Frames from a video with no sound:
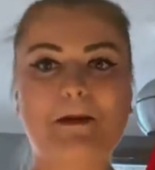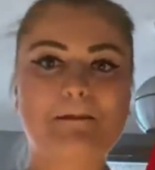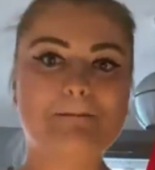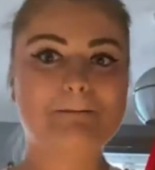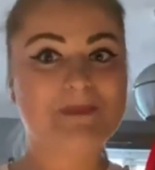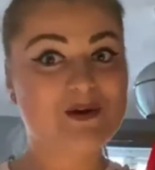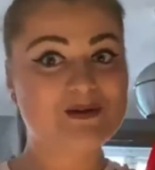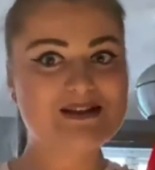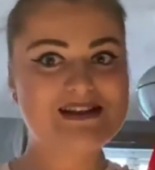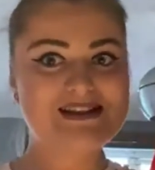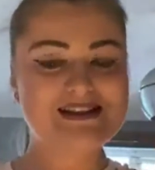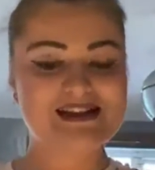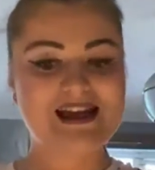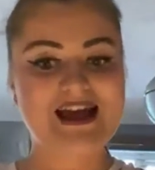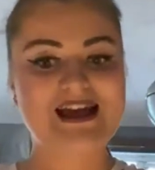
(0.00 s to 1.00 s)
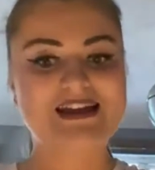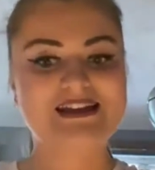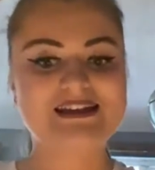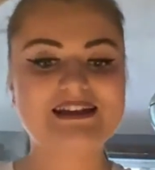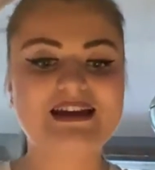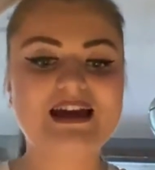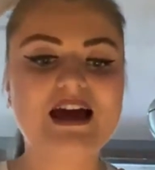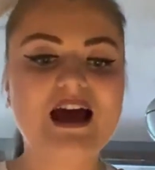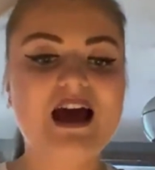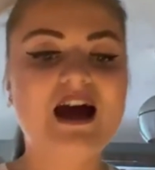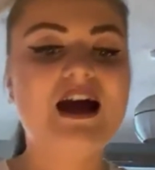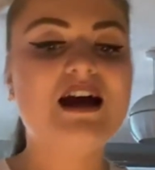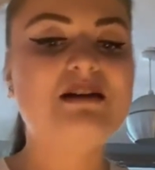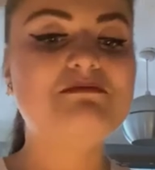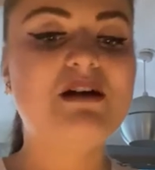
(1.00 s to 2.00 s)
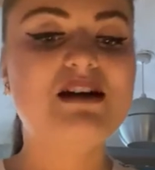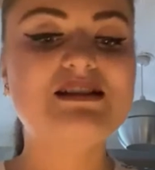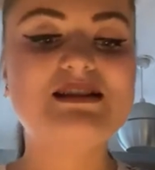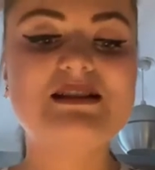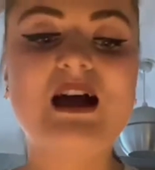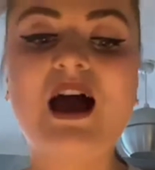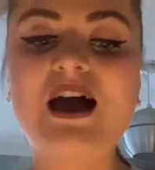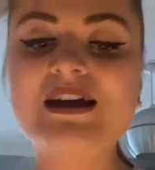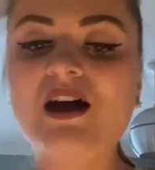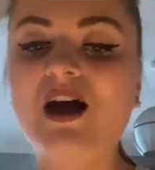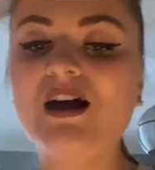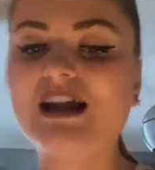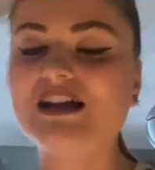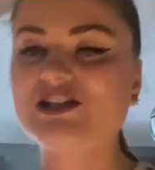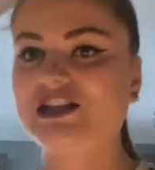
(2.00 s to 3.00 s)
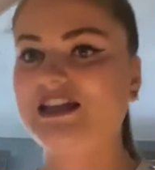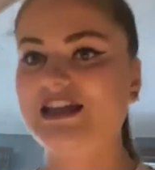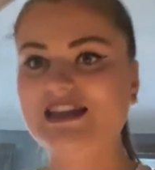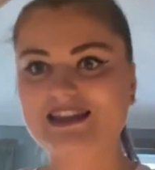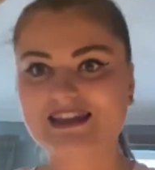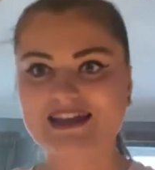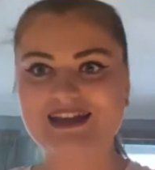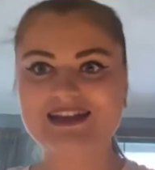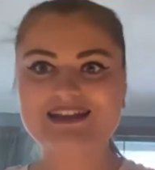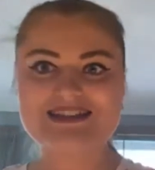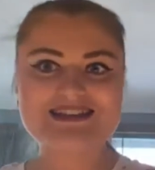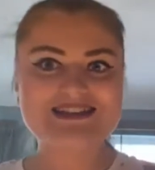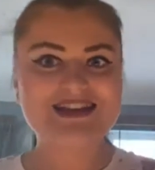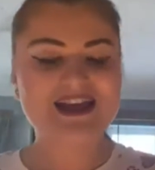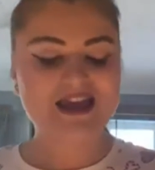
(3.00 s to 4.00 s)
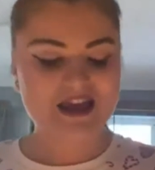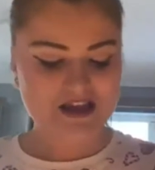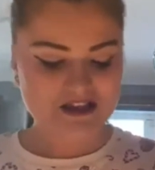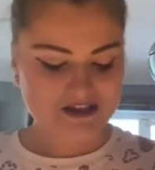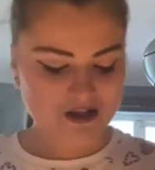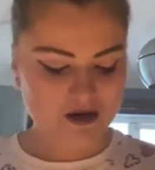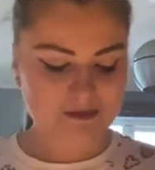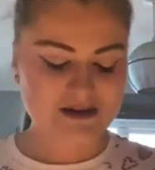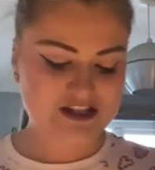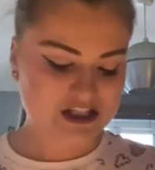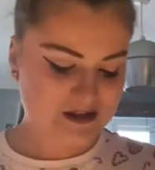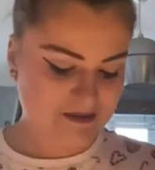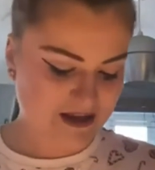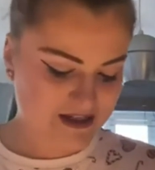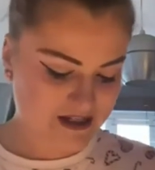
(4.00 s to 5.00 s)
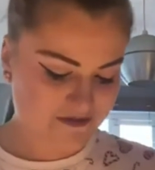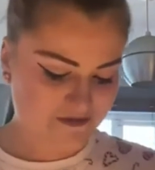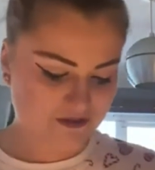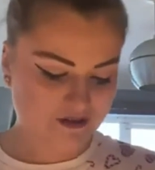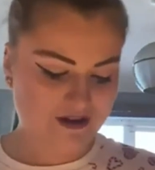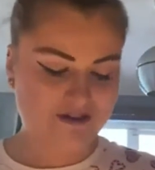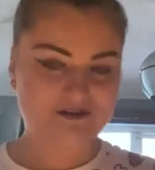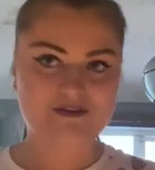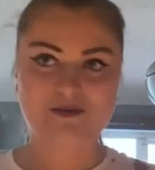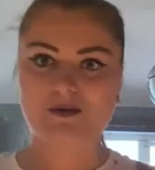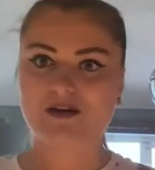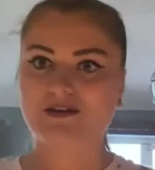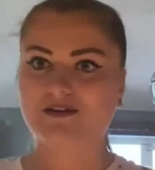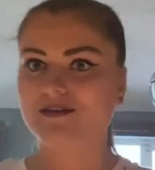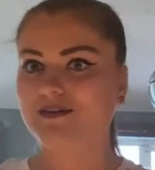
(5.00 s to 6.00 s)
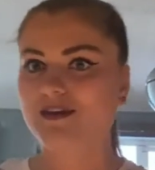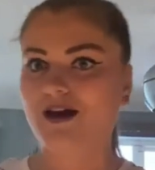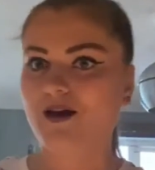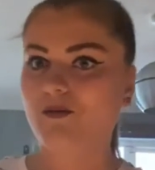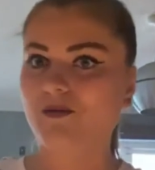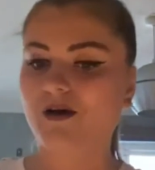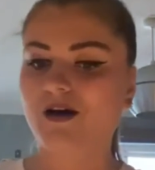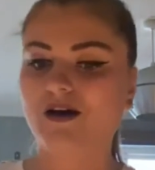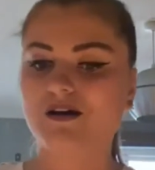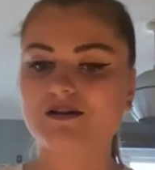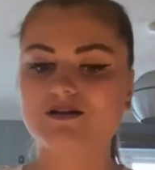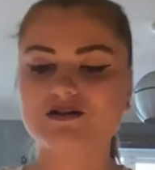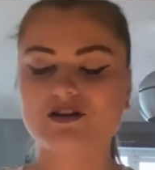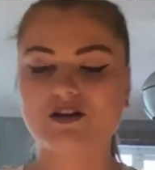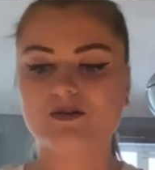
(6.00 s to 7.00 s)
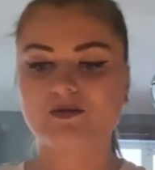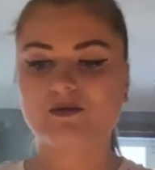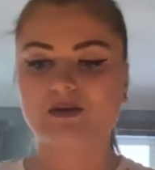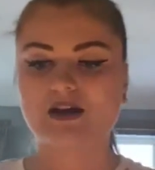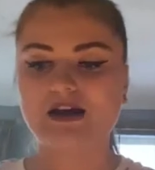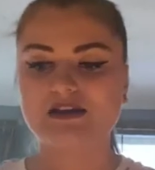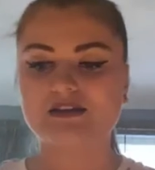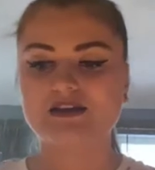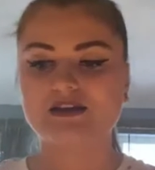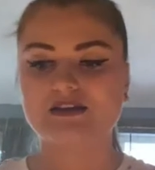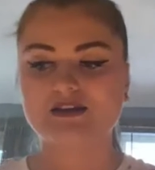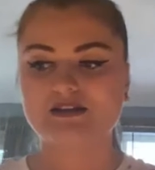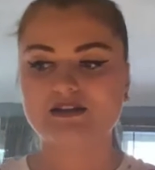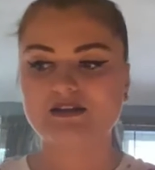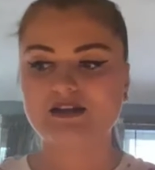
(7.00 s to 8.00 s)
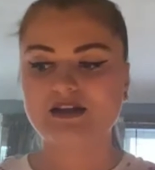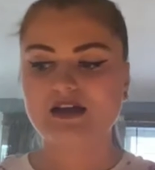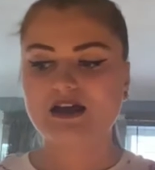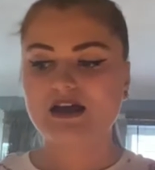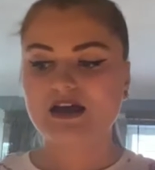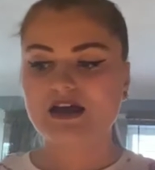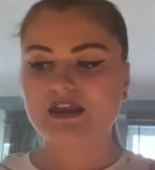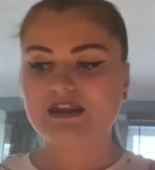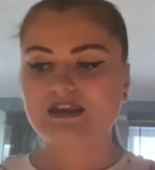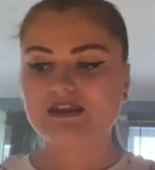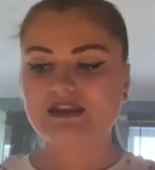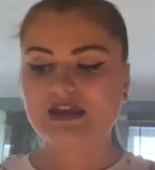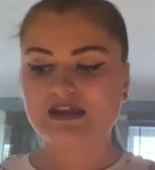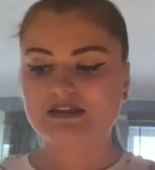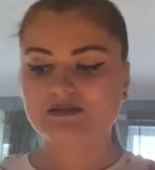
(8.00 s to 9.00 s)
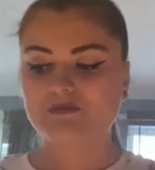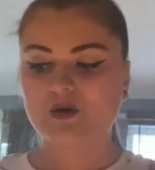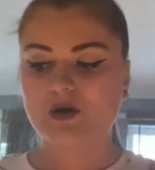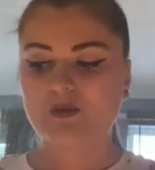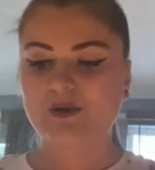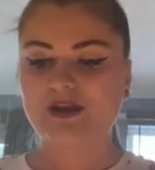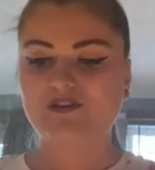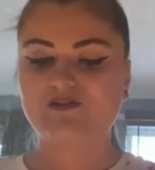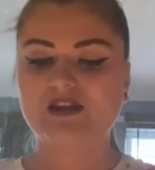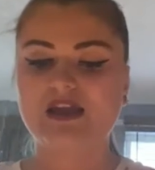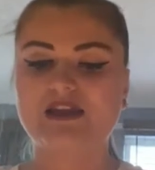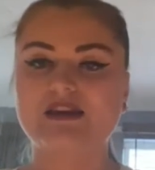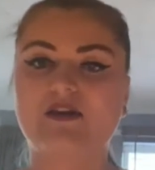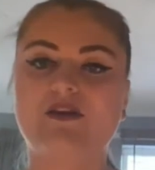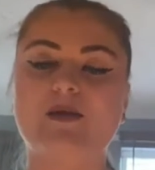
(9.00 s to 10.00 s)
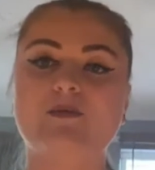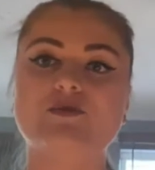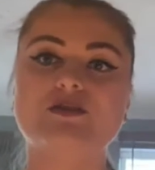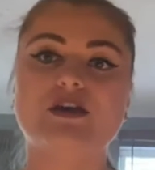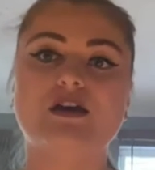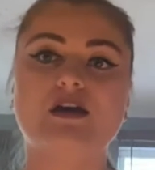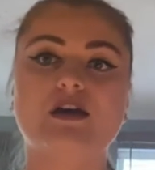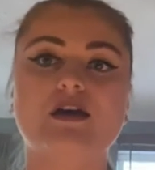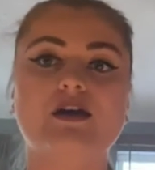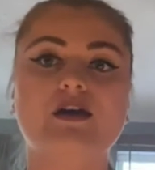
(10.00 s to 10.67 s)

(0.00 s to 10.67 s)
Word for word: Malteaser cake. um I can't actually eat this, so I'm literally making it for everyone at work, so at the thing tomorrow evening they're able to